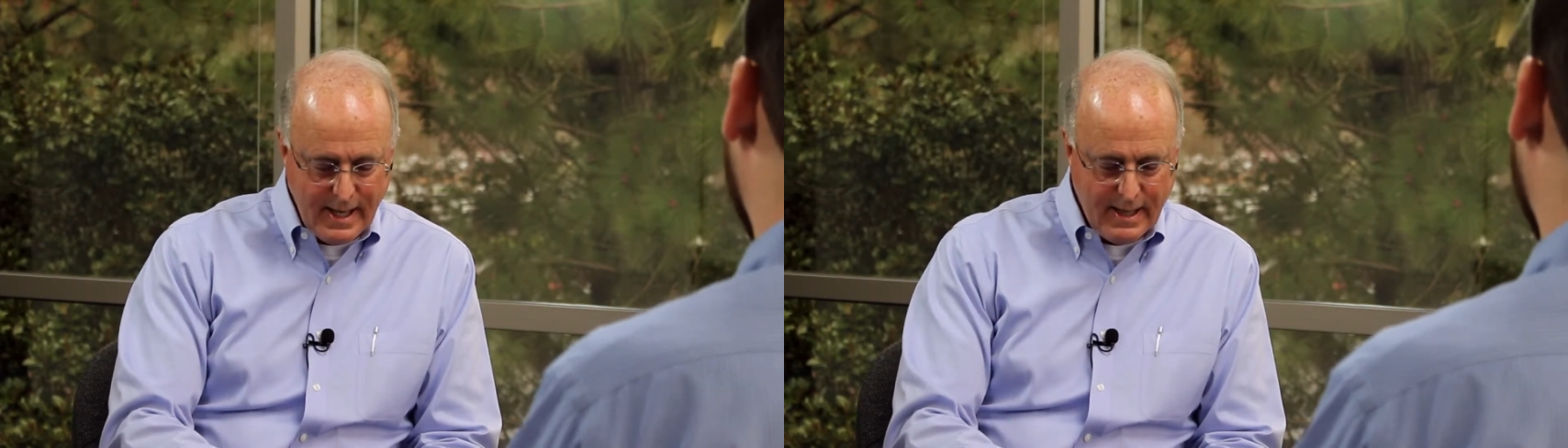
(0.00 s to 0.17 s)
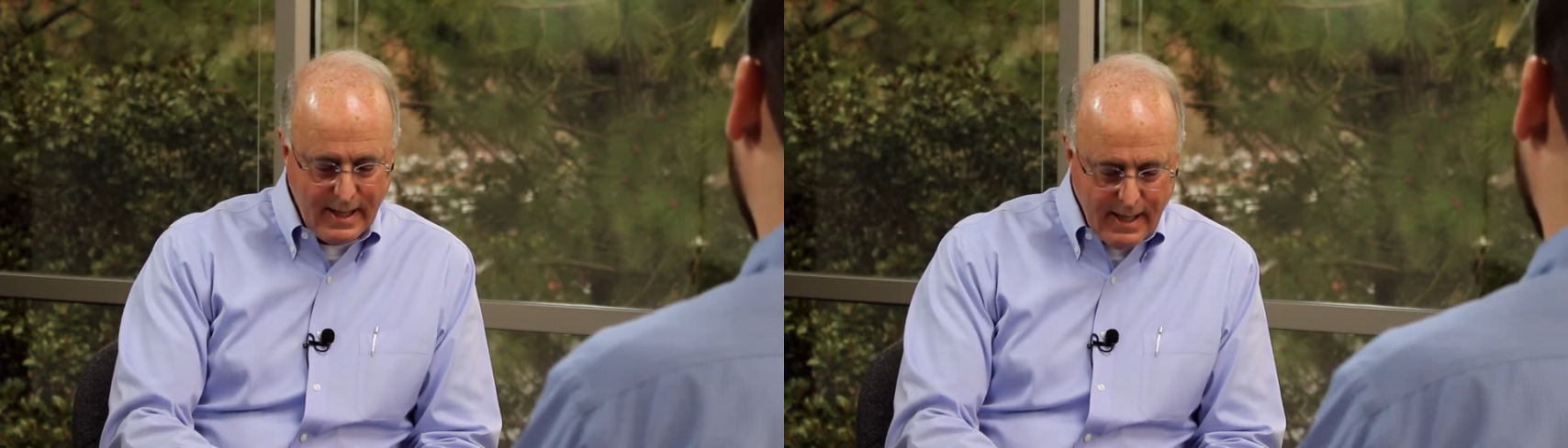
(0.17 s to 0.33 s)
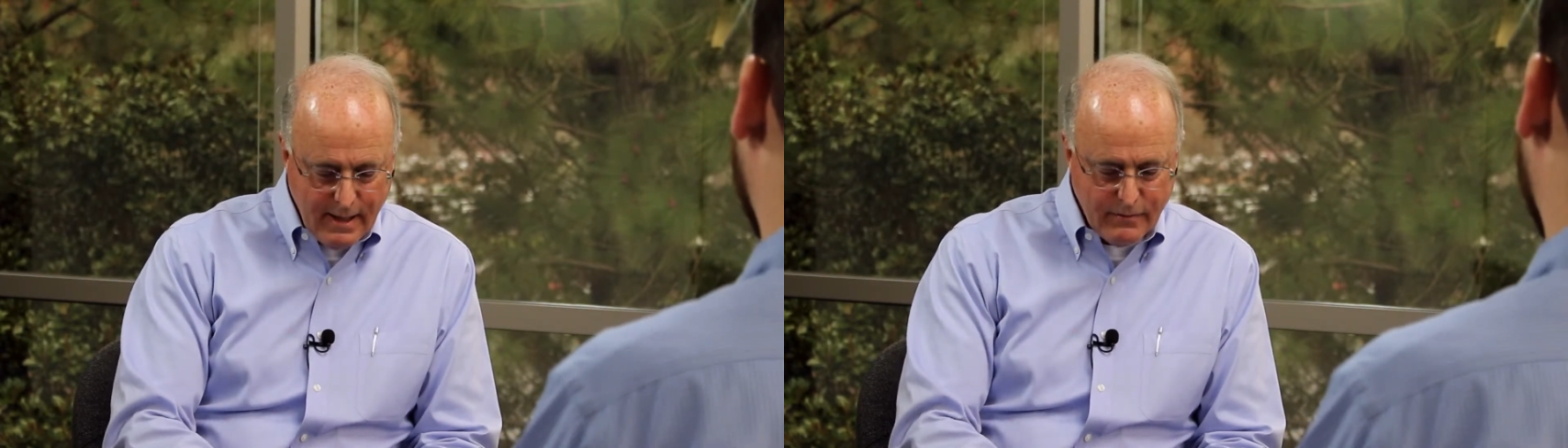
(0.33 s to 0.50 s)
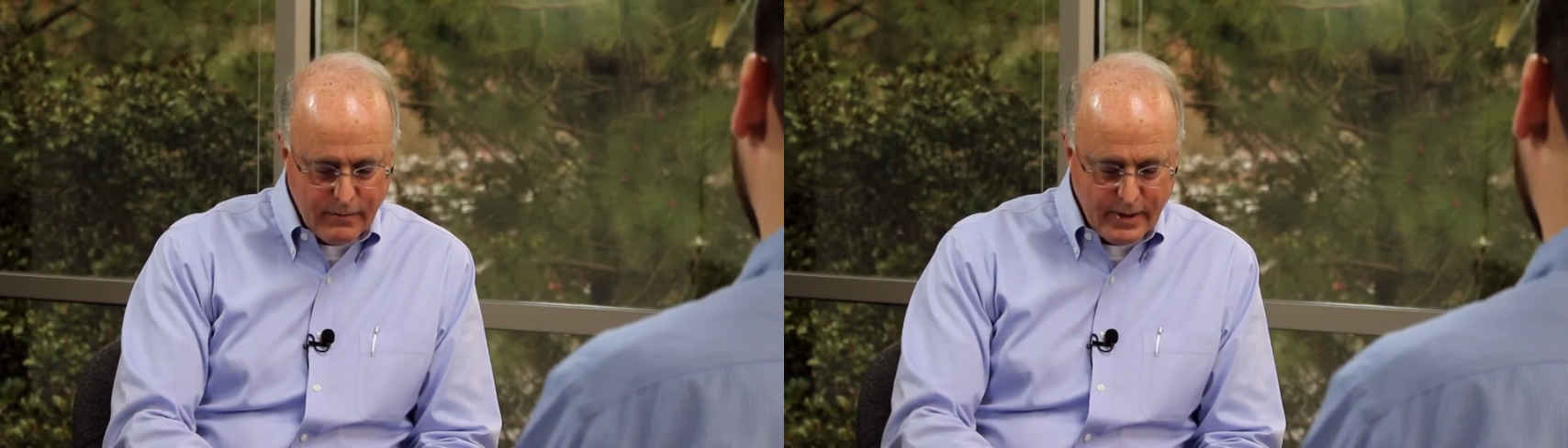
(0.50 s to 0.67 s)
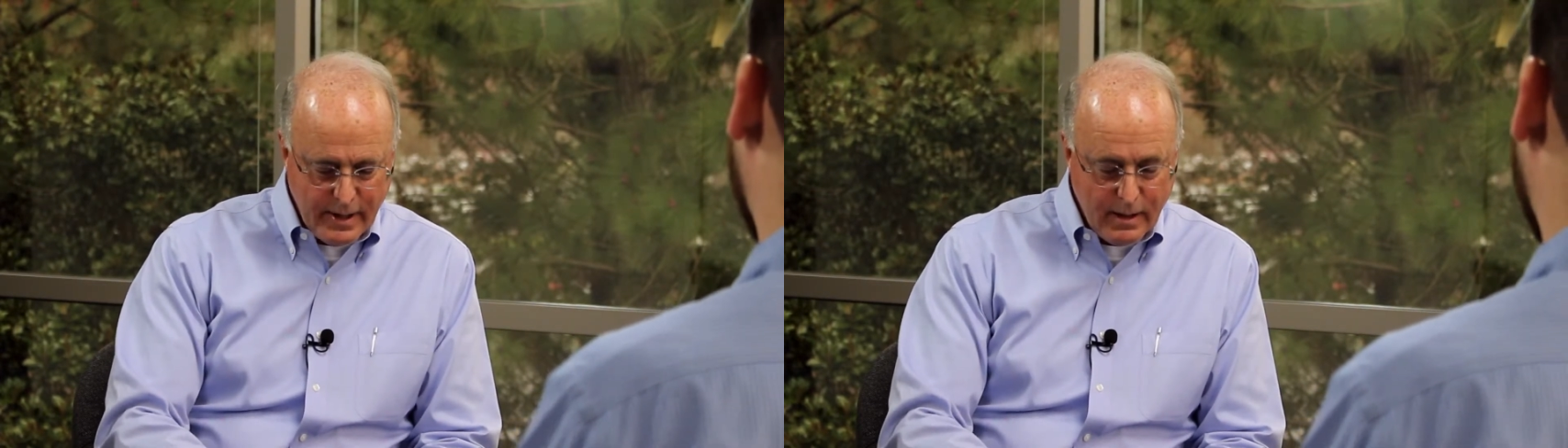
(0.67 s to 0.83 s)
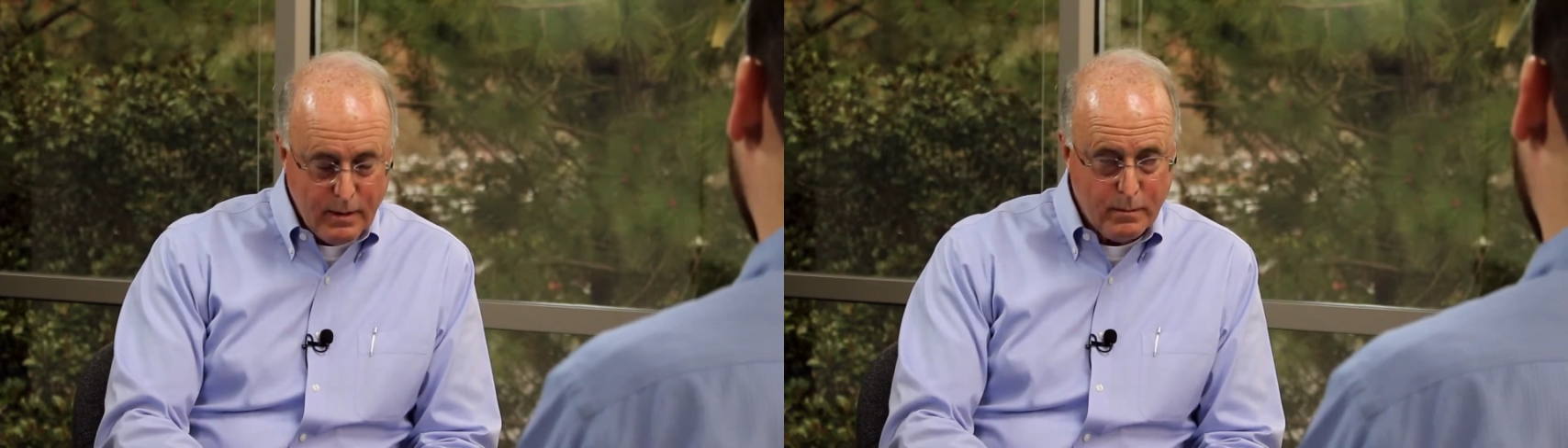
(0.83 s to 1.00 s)
at
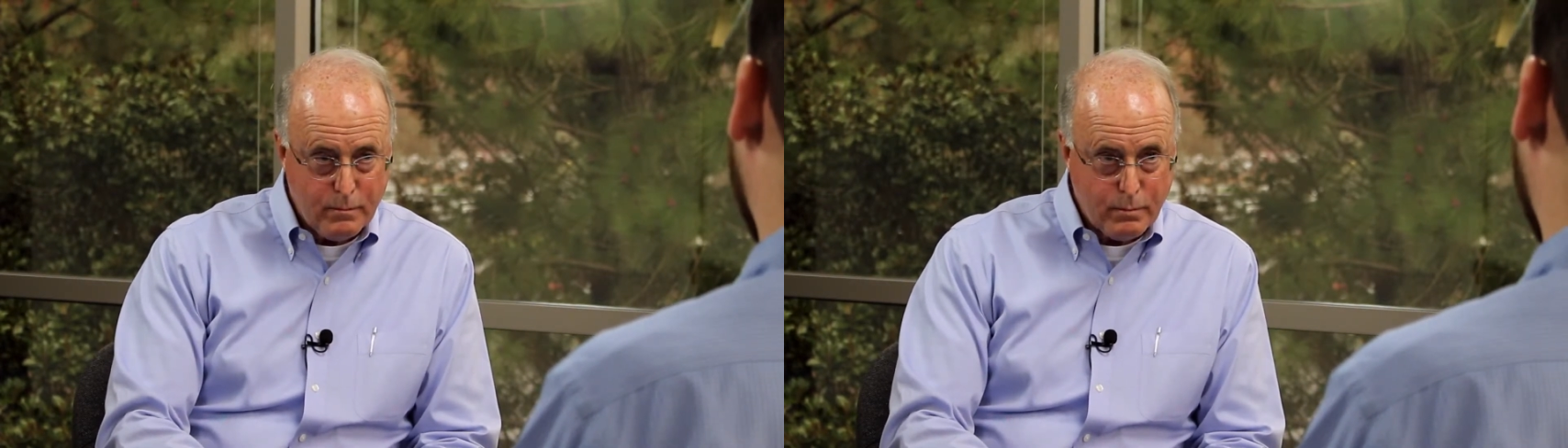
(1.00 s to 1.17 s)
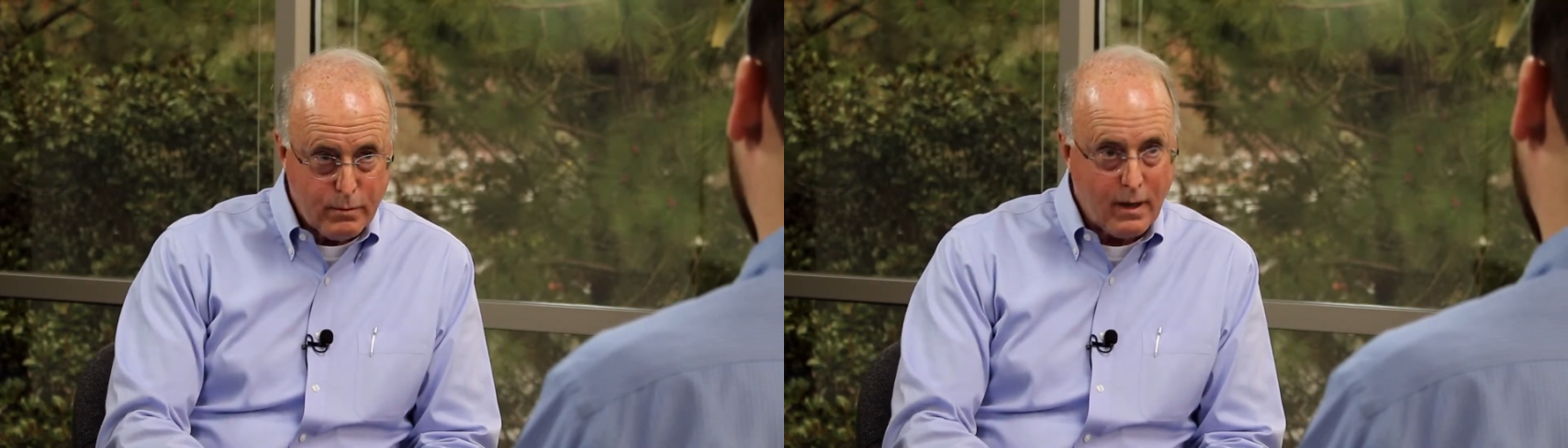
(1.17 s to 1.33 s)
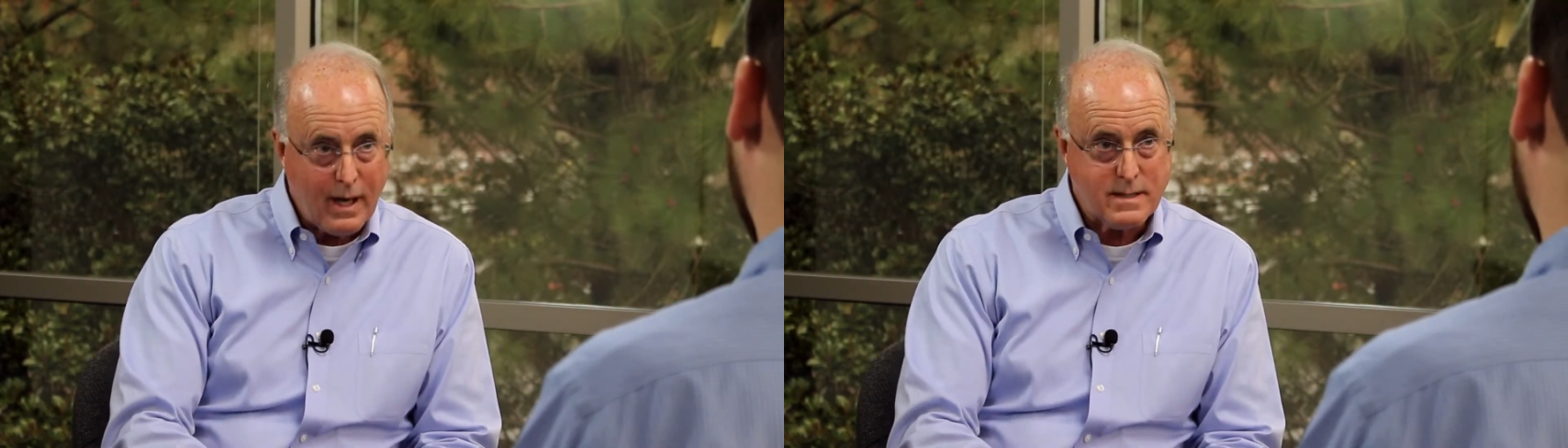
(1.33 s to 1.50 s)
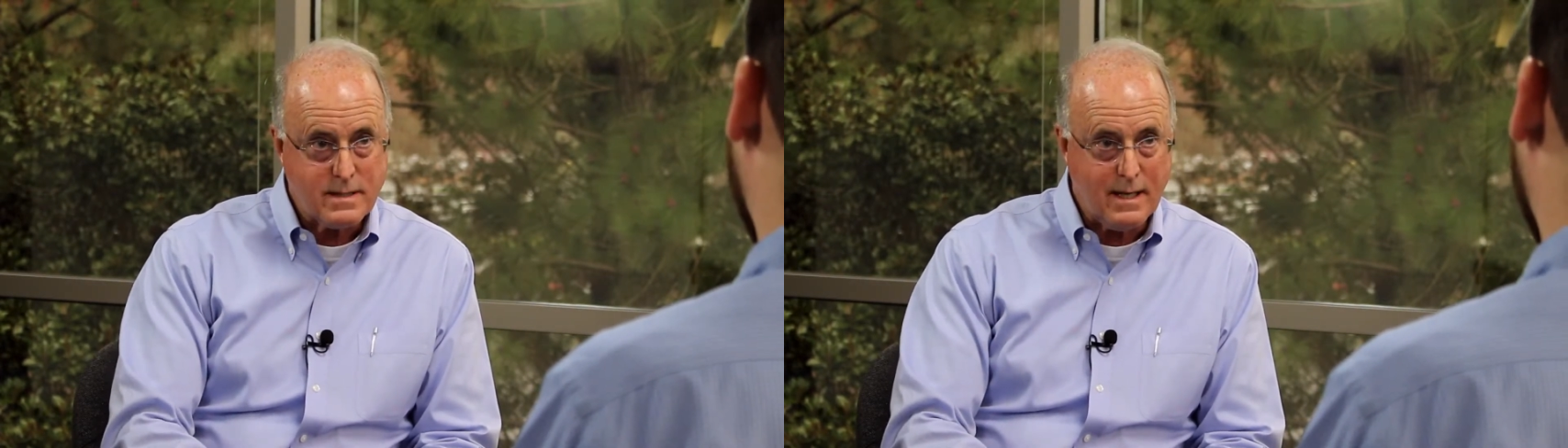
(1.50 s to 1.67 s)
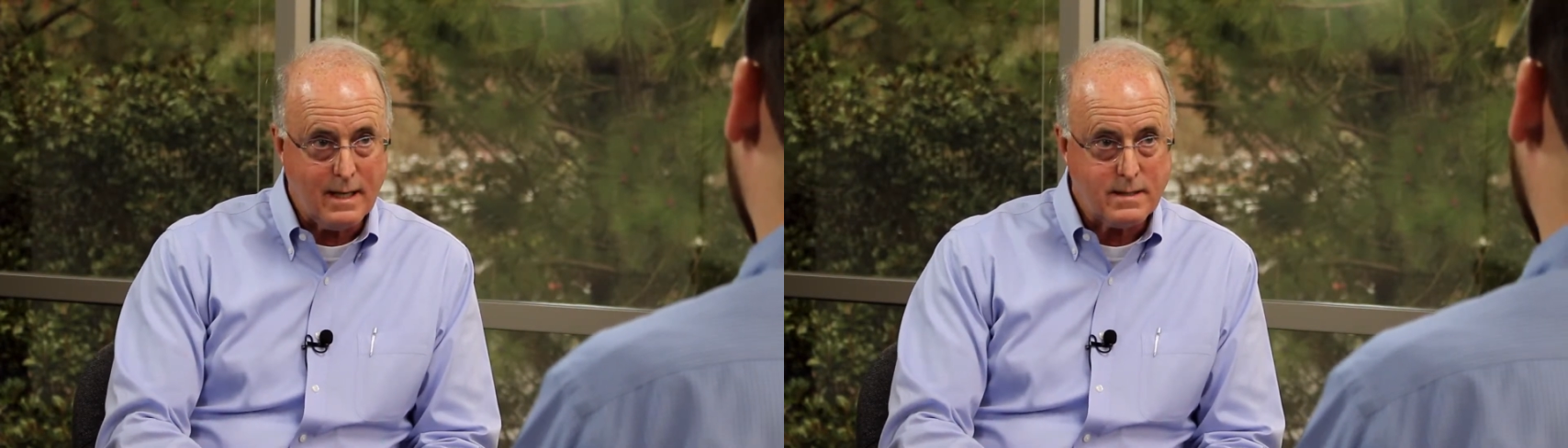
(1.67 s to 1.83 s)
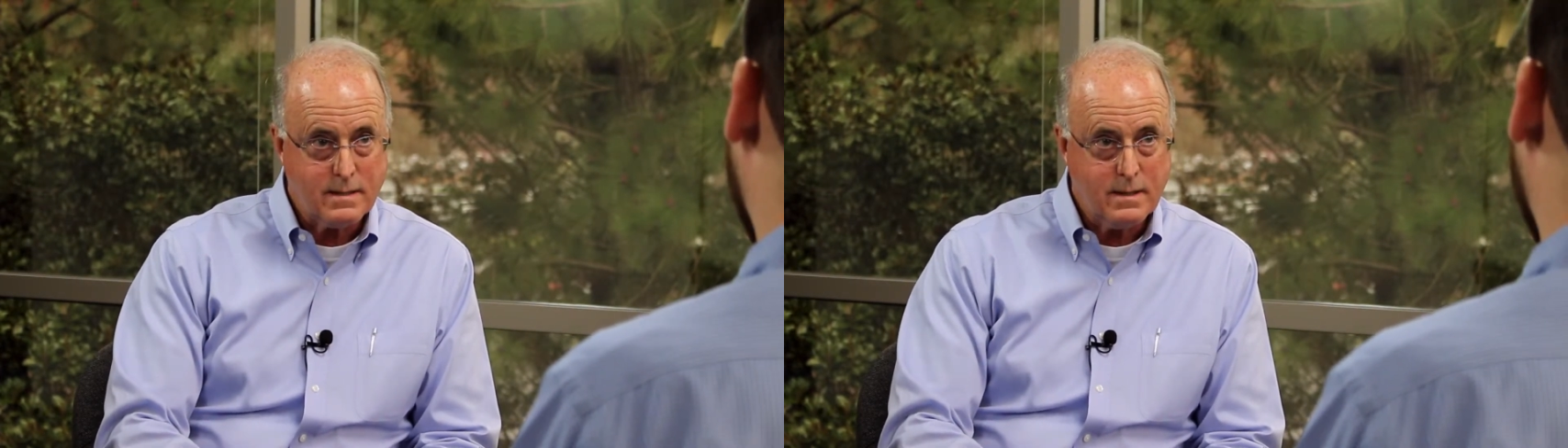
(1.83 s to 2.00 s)
every
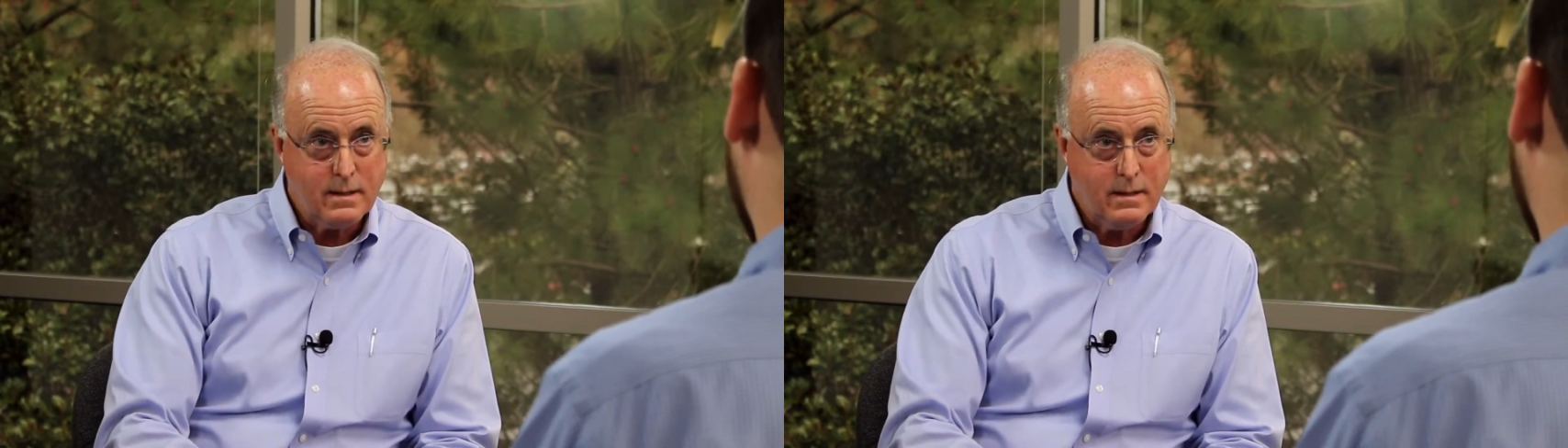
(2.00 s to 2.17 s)
process